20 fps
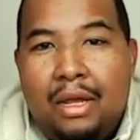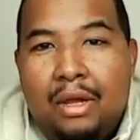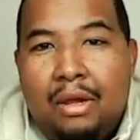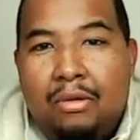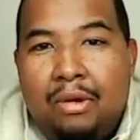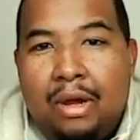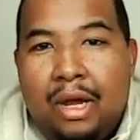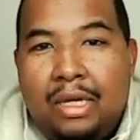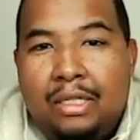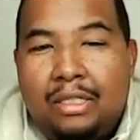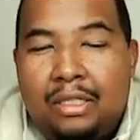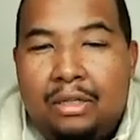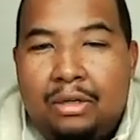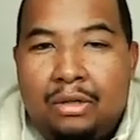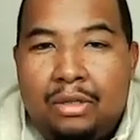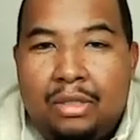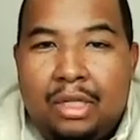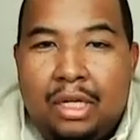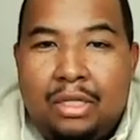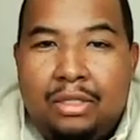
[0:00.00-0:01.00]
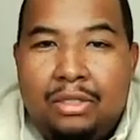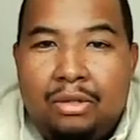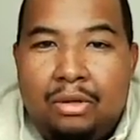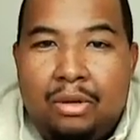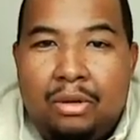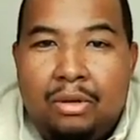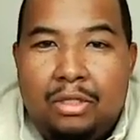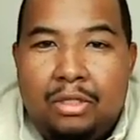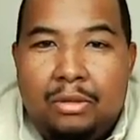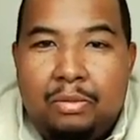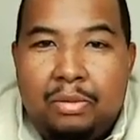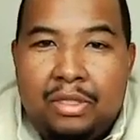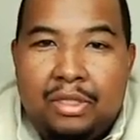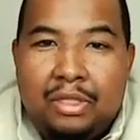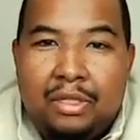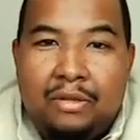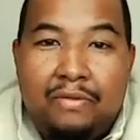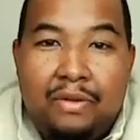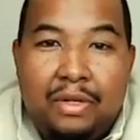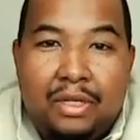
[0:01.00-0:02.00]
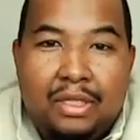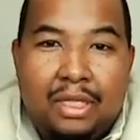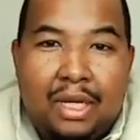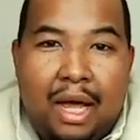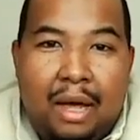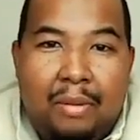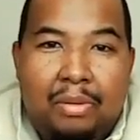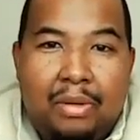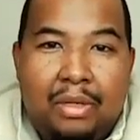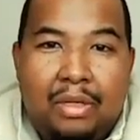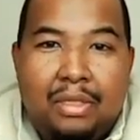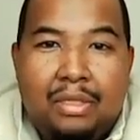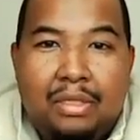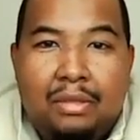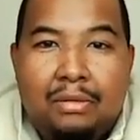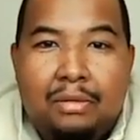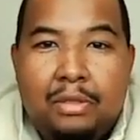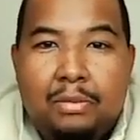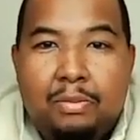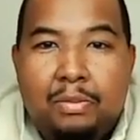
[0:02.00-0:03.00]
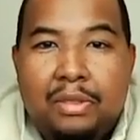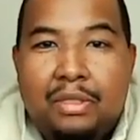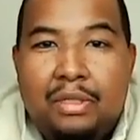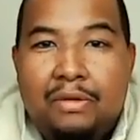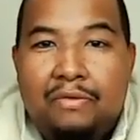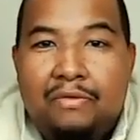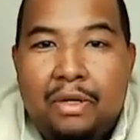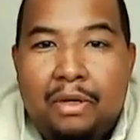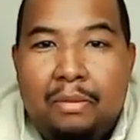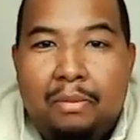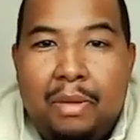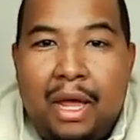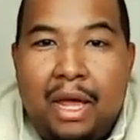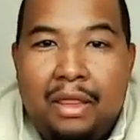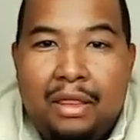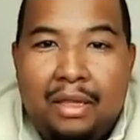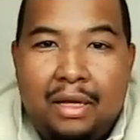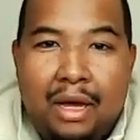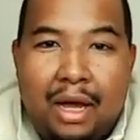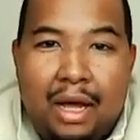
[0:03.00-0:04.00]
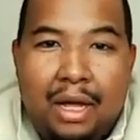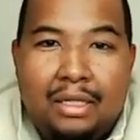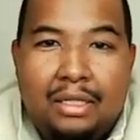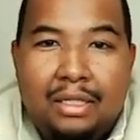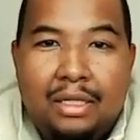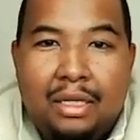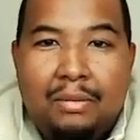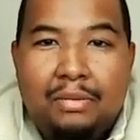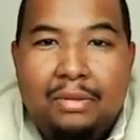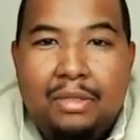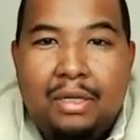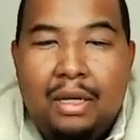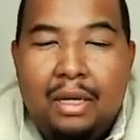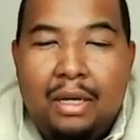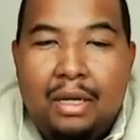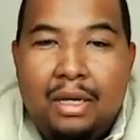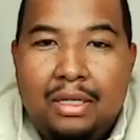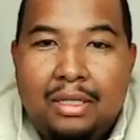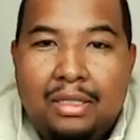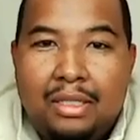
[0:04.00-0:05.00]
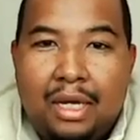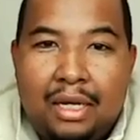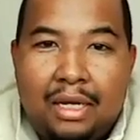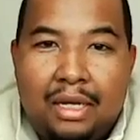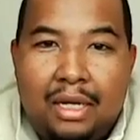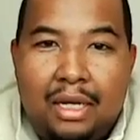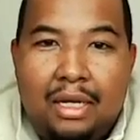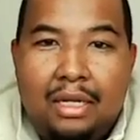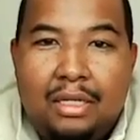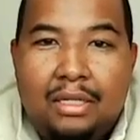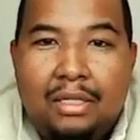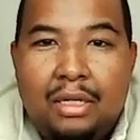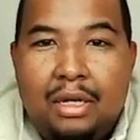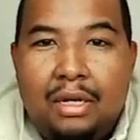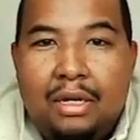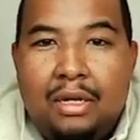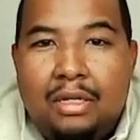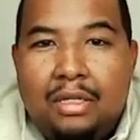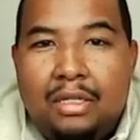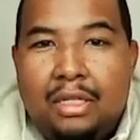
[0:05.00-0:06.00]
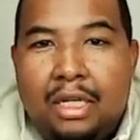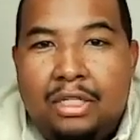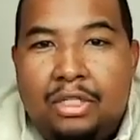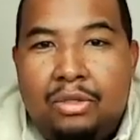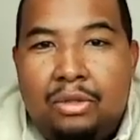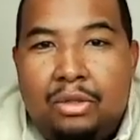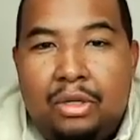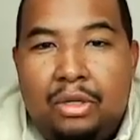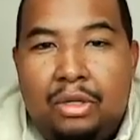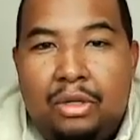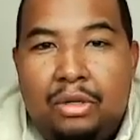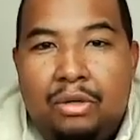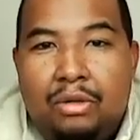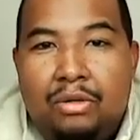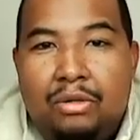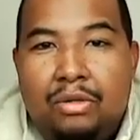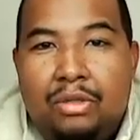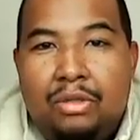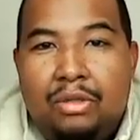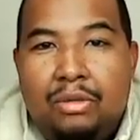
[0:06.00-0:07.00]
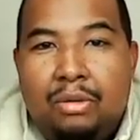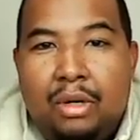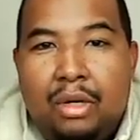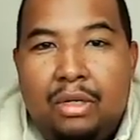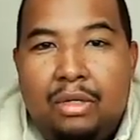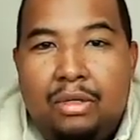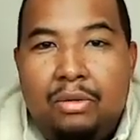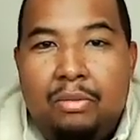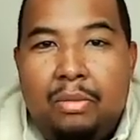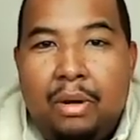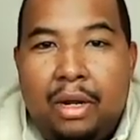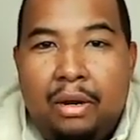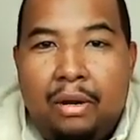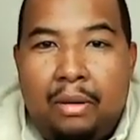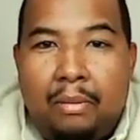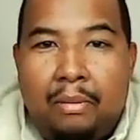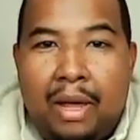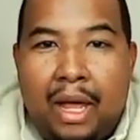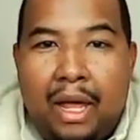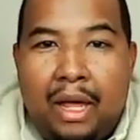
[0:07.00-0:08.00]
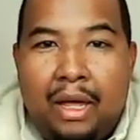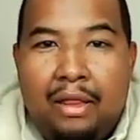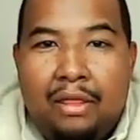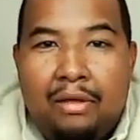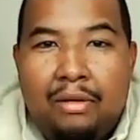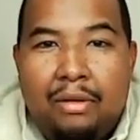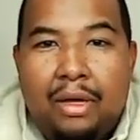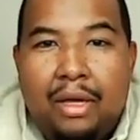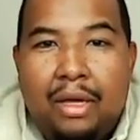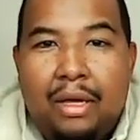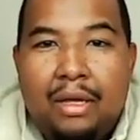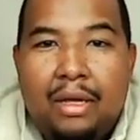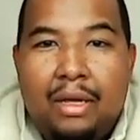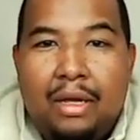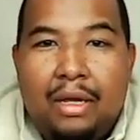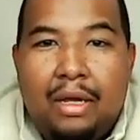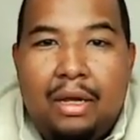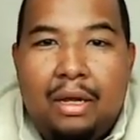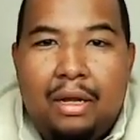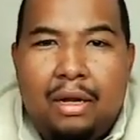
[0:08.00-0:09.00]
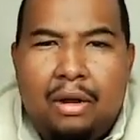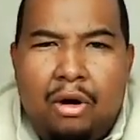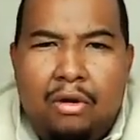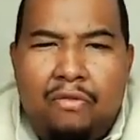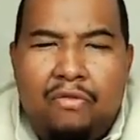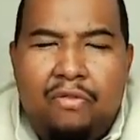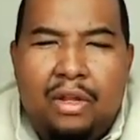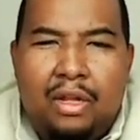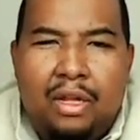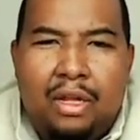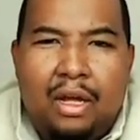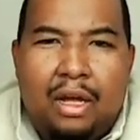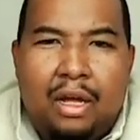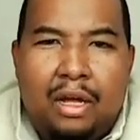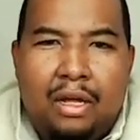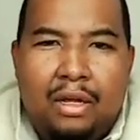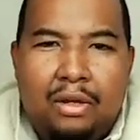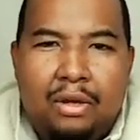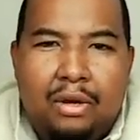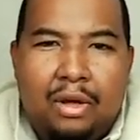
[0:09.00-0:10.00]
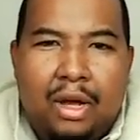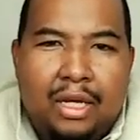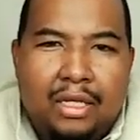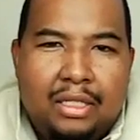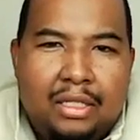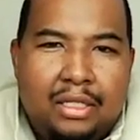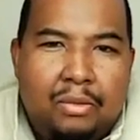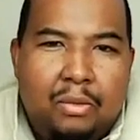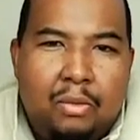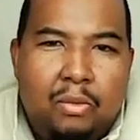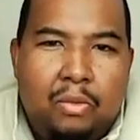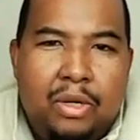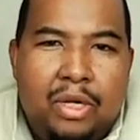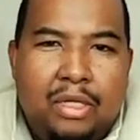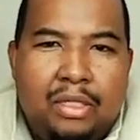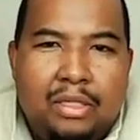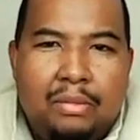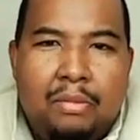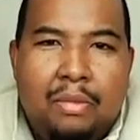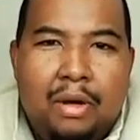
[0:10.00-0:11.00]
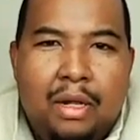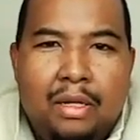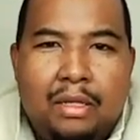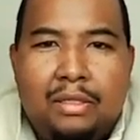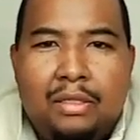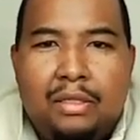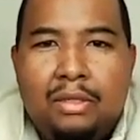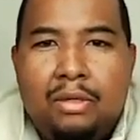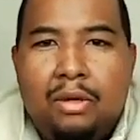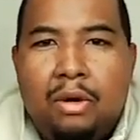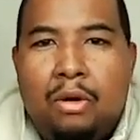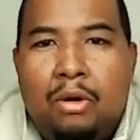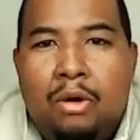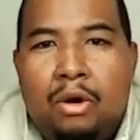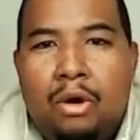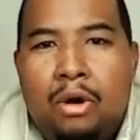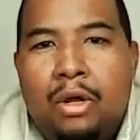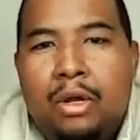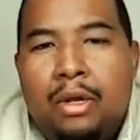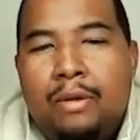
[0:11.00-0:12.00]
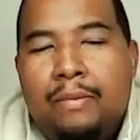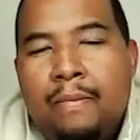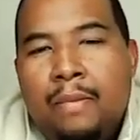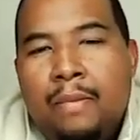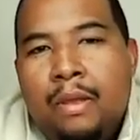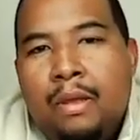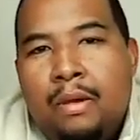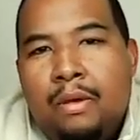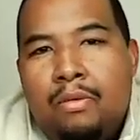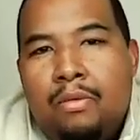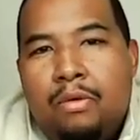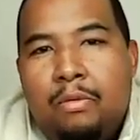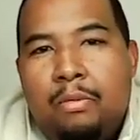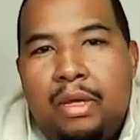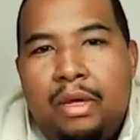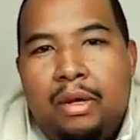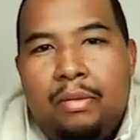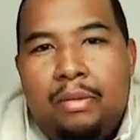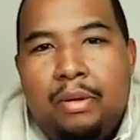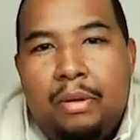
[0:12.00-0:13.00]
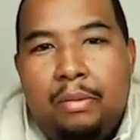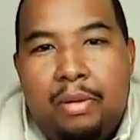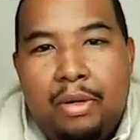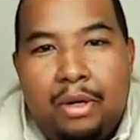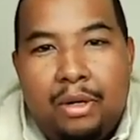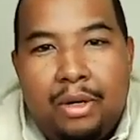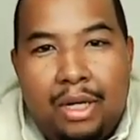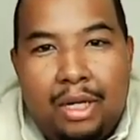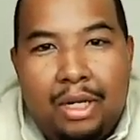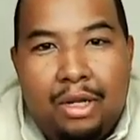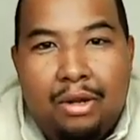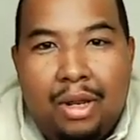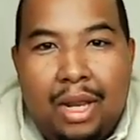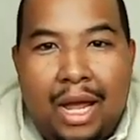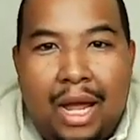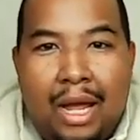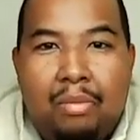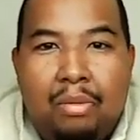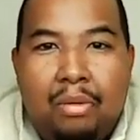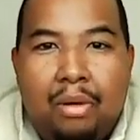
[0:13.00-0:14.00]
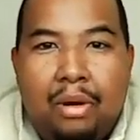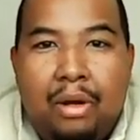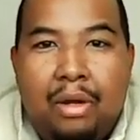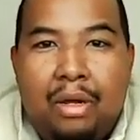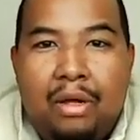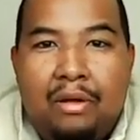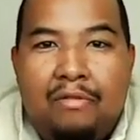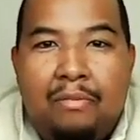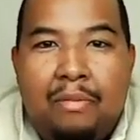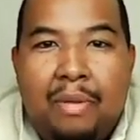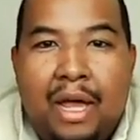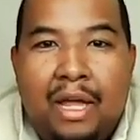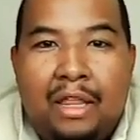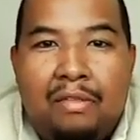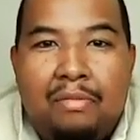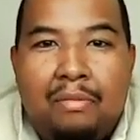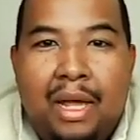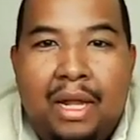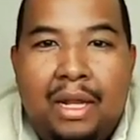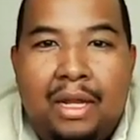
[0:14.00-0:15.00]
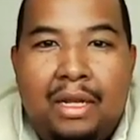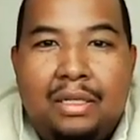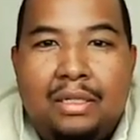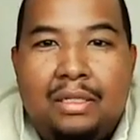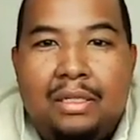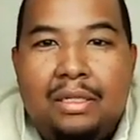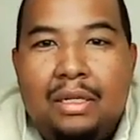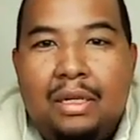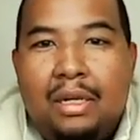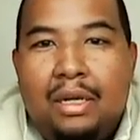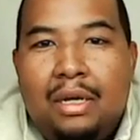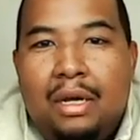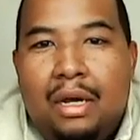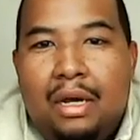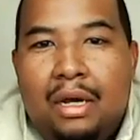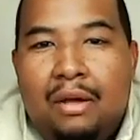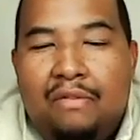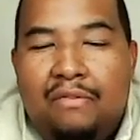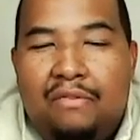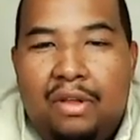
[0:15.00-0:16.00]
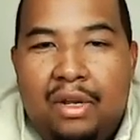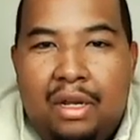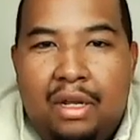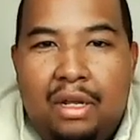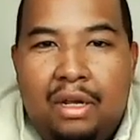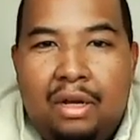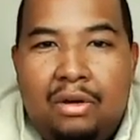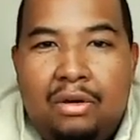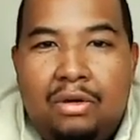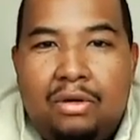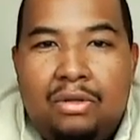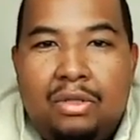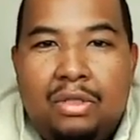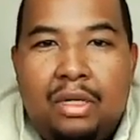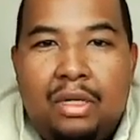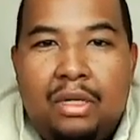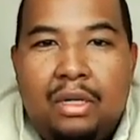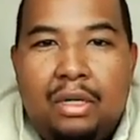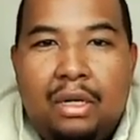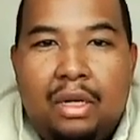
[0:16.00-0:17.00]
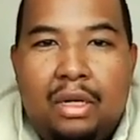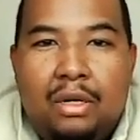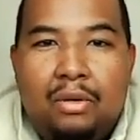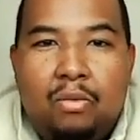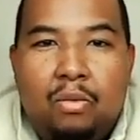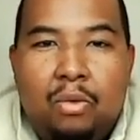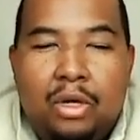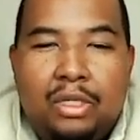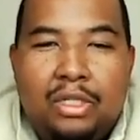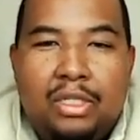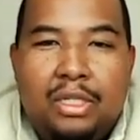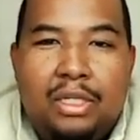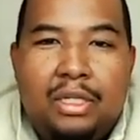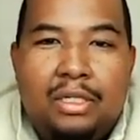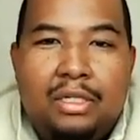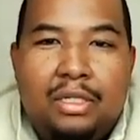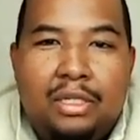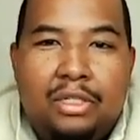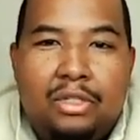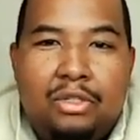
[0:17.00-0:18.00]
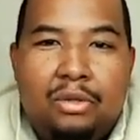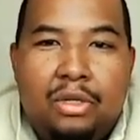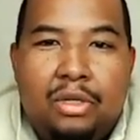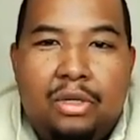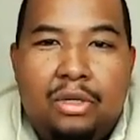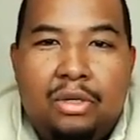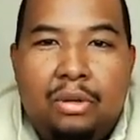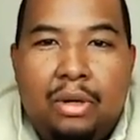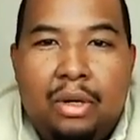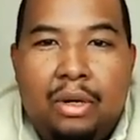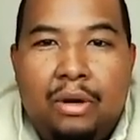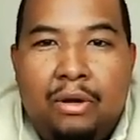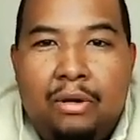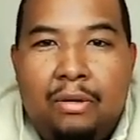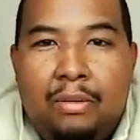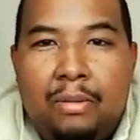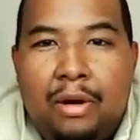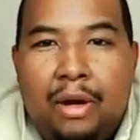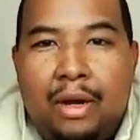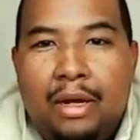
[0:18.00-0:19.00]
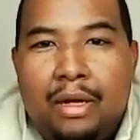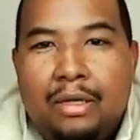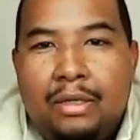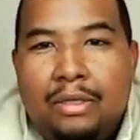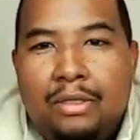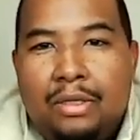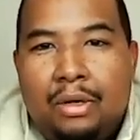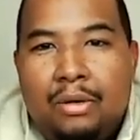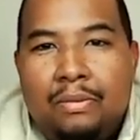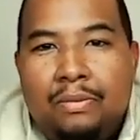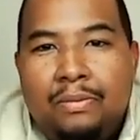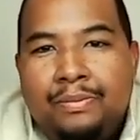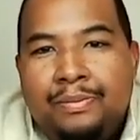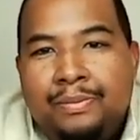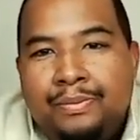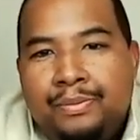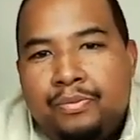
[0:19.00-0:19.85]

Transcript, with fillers: we're actually going to touch on specific topics, specific math concepts and techniques that you can use to do better in math, okay? And hopefully, you know, as the weeks and months go on, we'll be able to build a little library of mathematics videos and worksheets that you can do at home, all right? So,